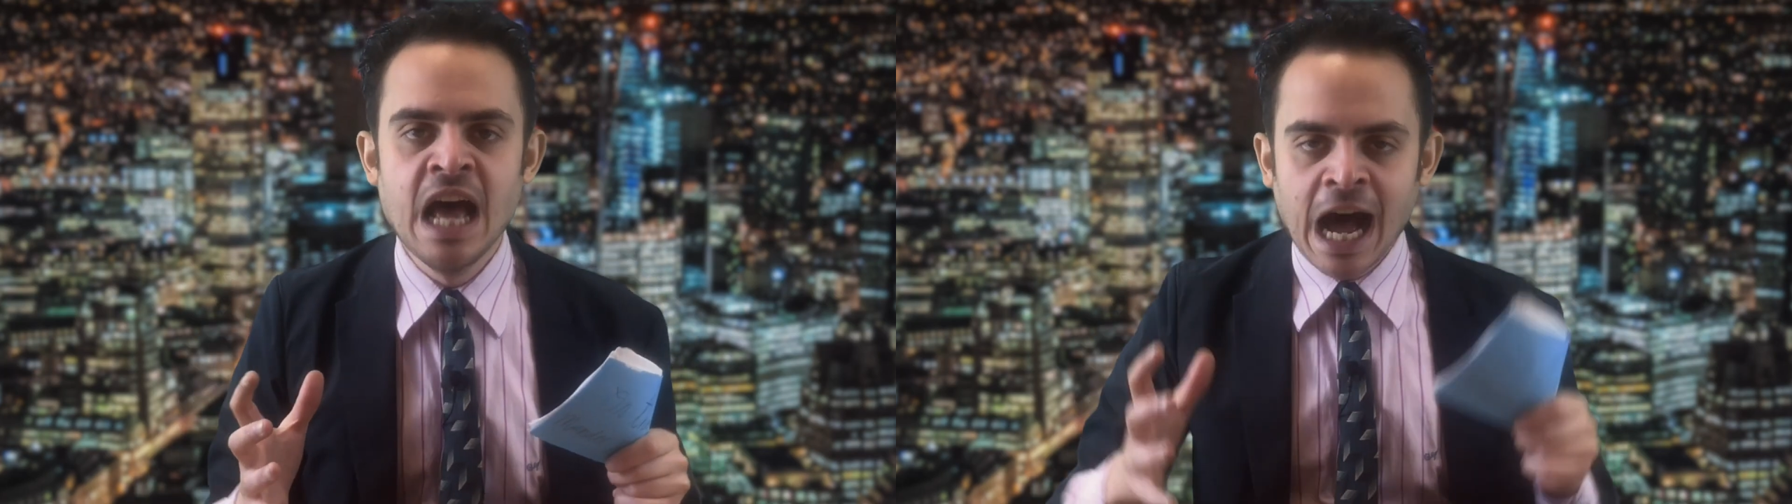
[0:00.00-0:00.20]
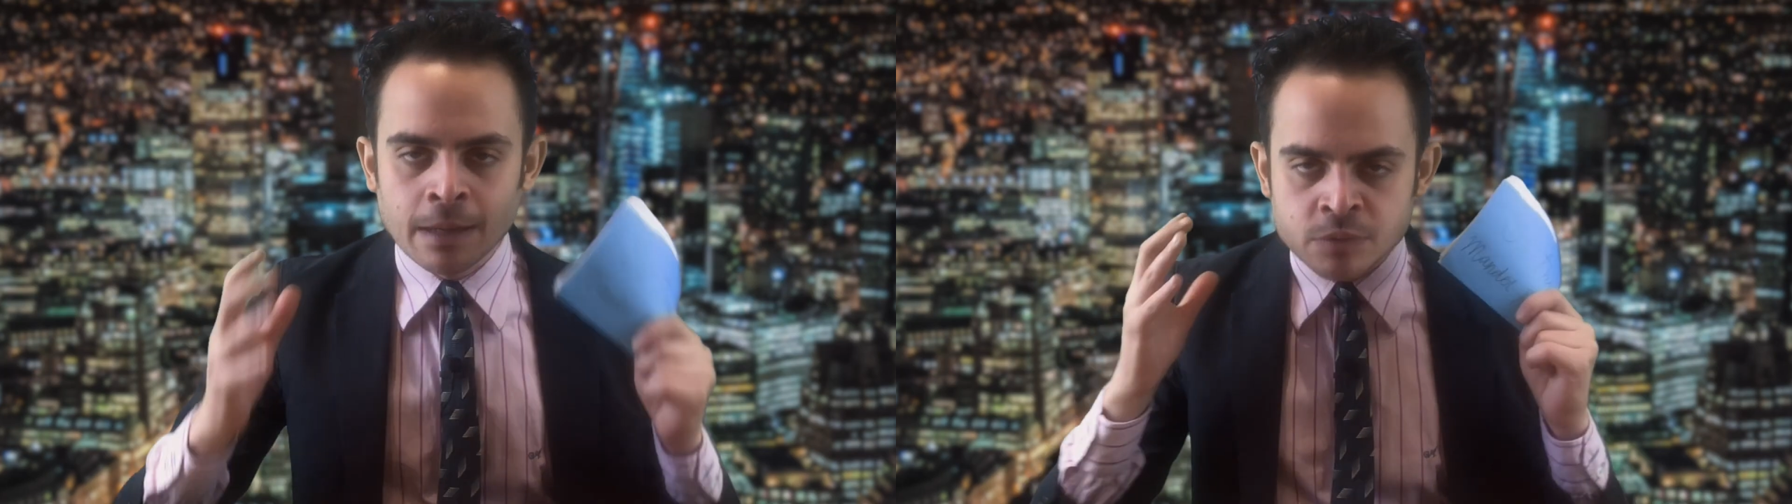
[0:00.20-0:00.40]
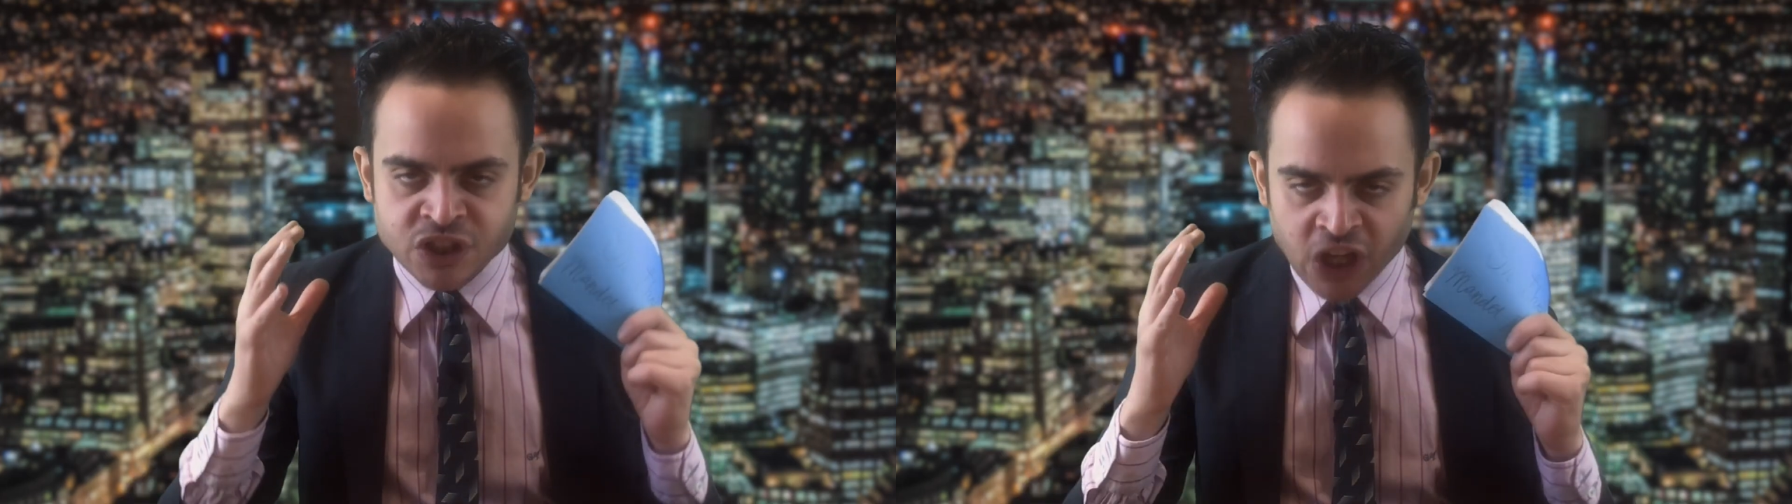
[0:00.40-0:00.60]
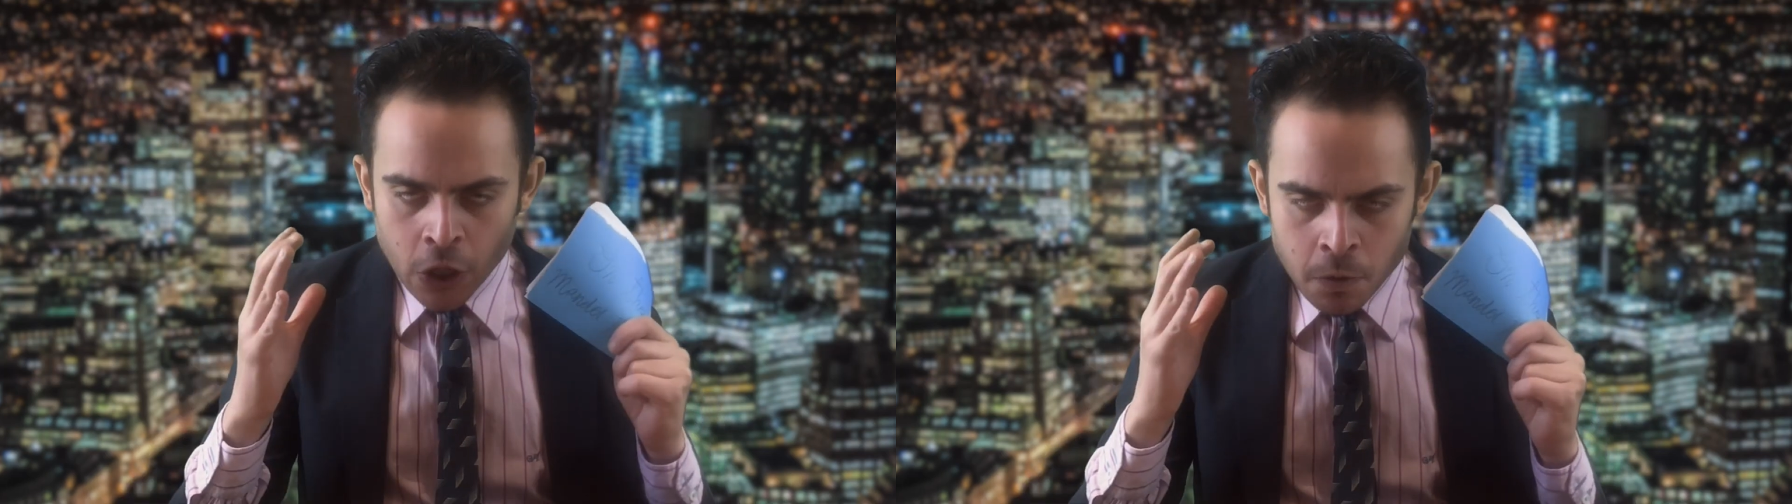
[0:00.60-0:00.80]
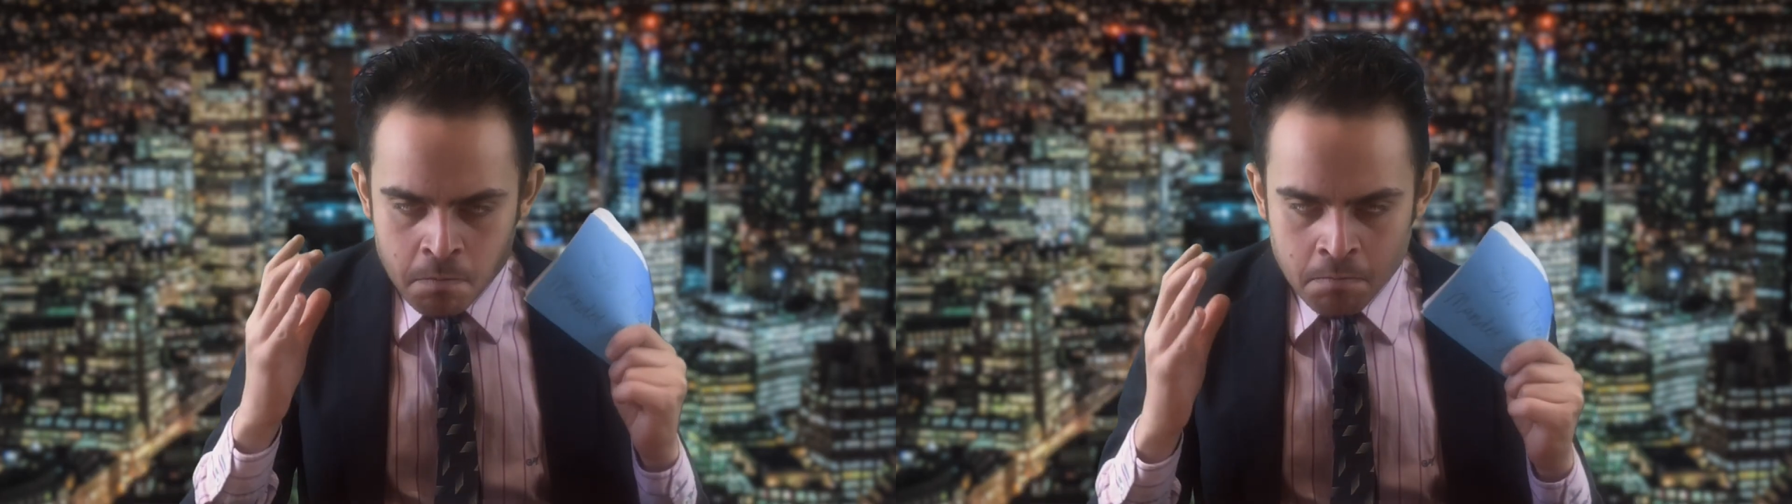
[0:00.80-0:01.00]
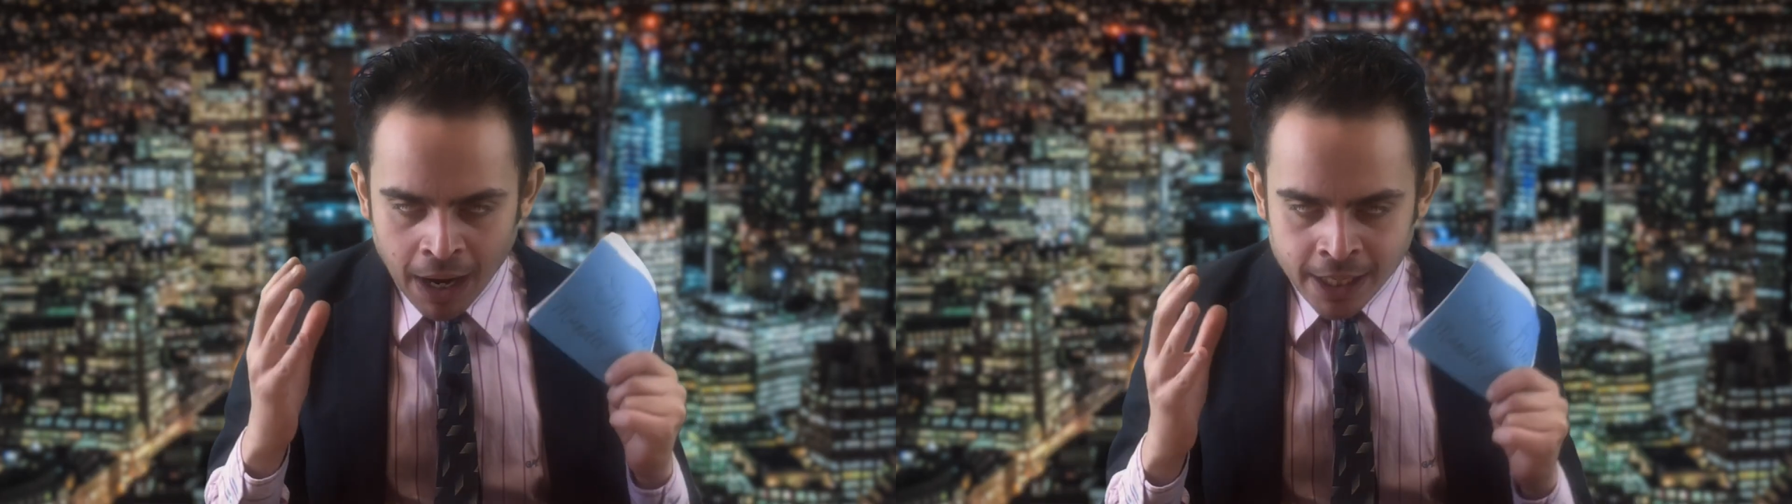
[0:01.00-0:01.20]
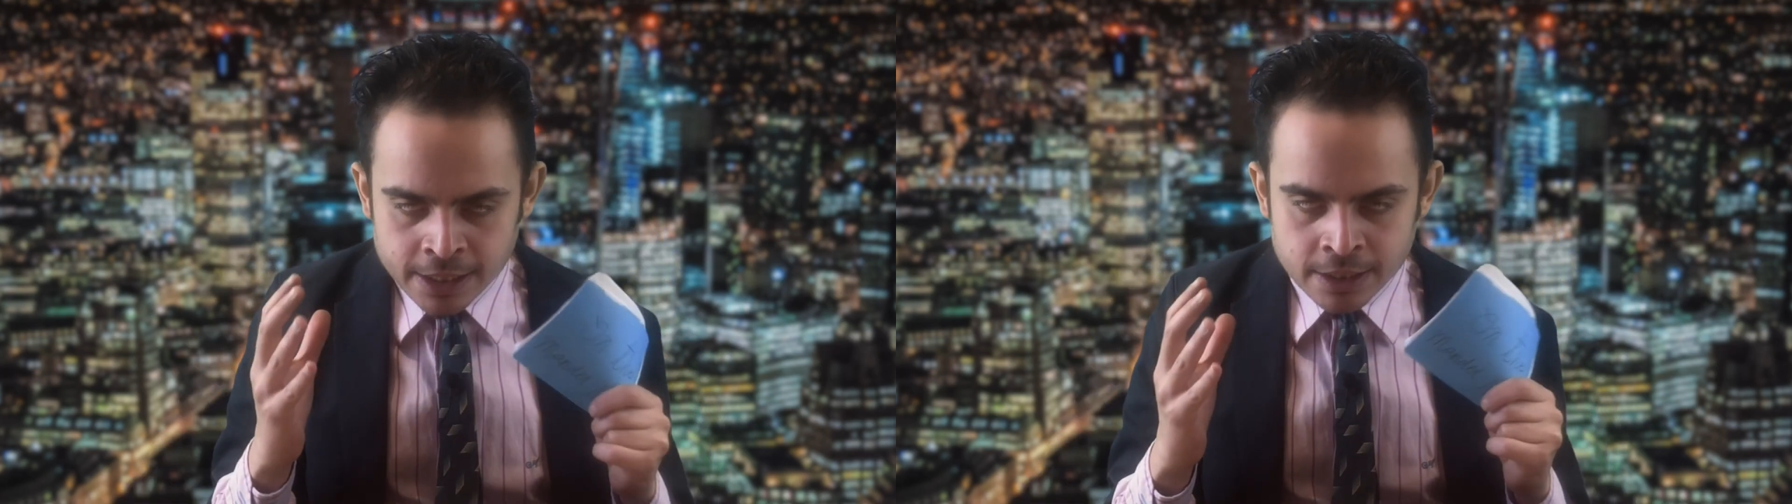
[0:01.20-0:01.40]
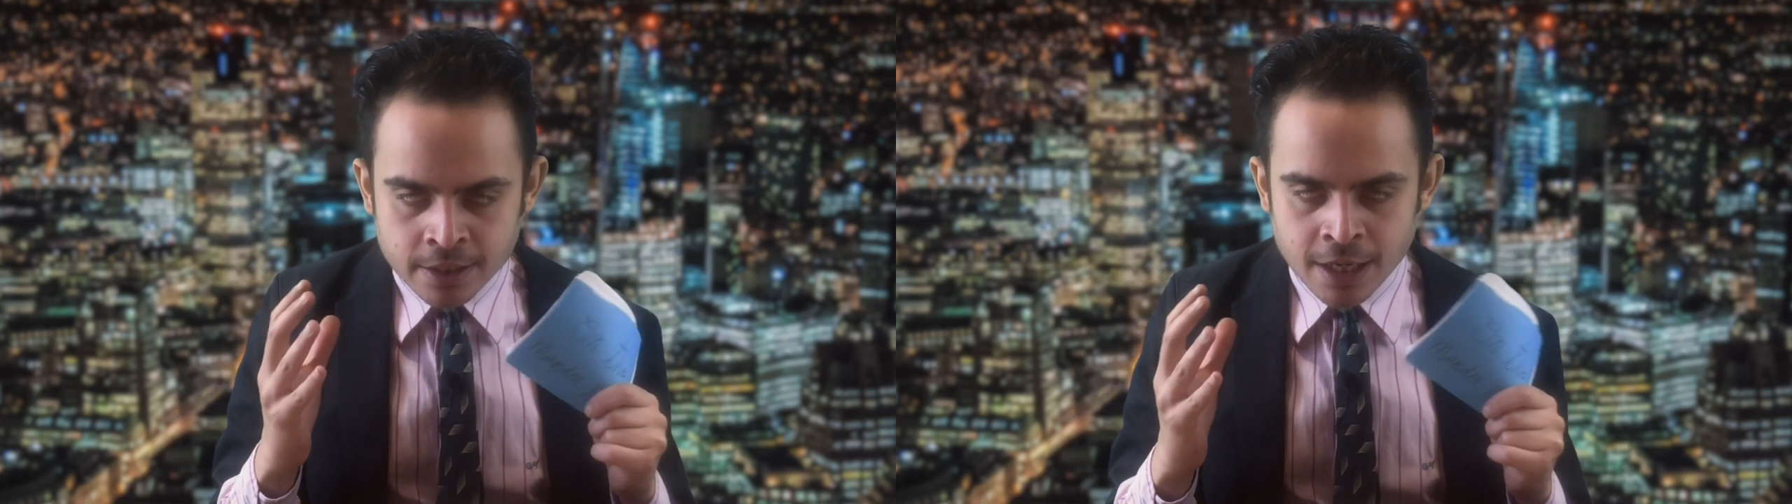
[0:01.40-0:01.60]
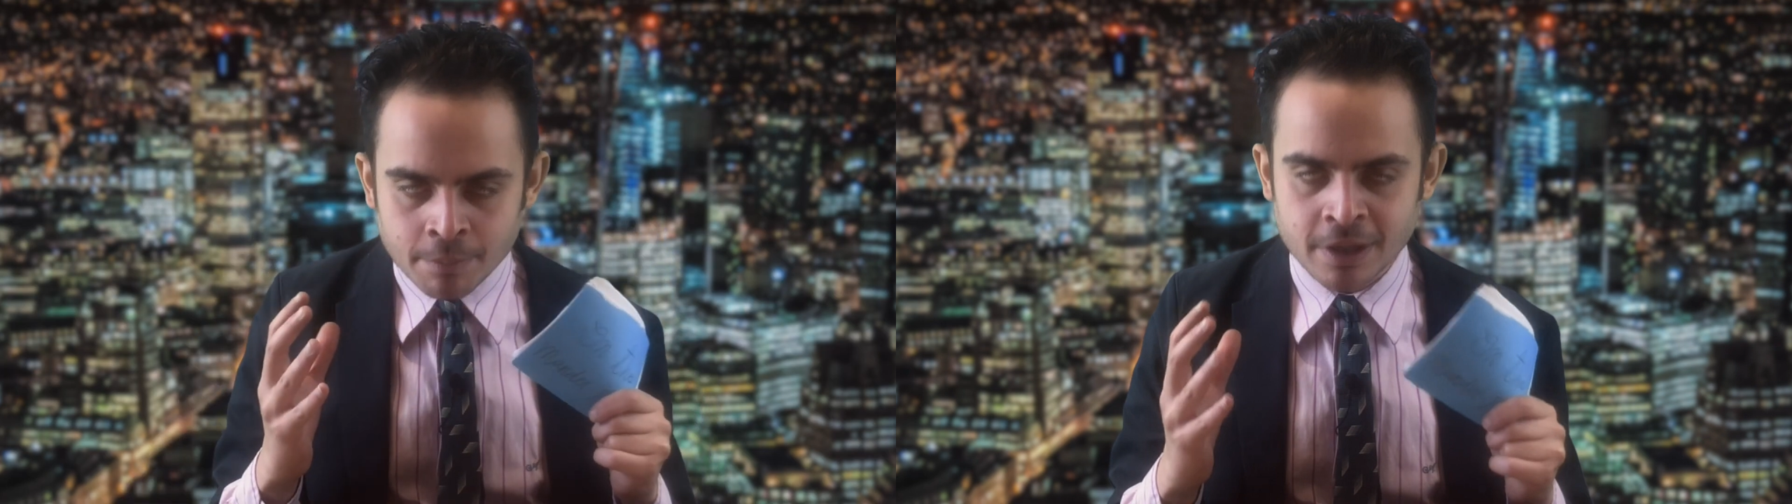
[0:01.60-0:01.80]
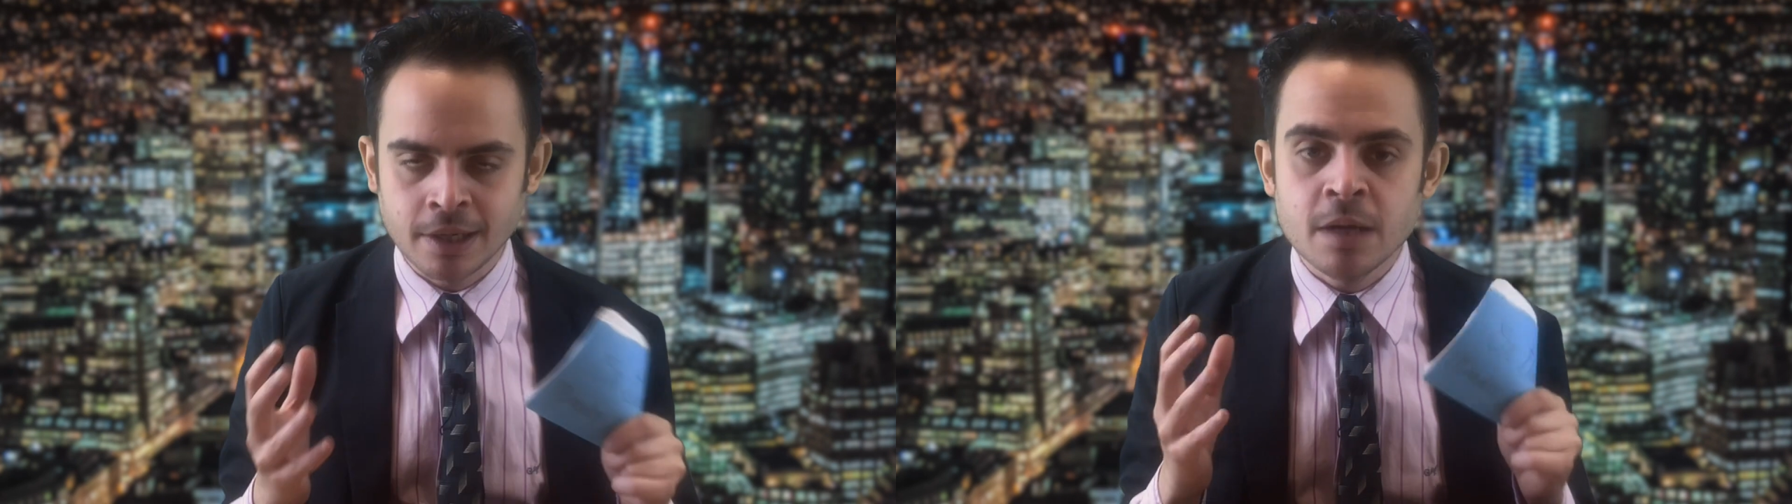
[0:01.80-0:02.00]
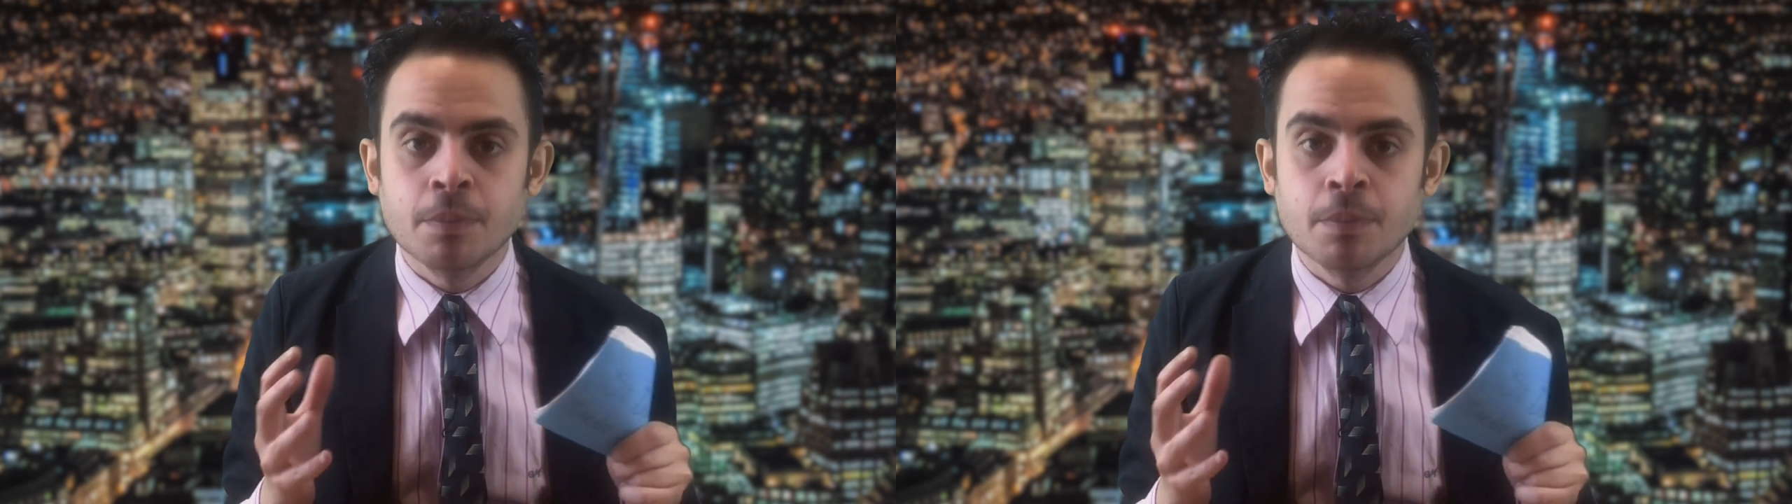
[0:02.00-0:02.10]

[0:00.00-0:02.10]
I'm so mind-numbingly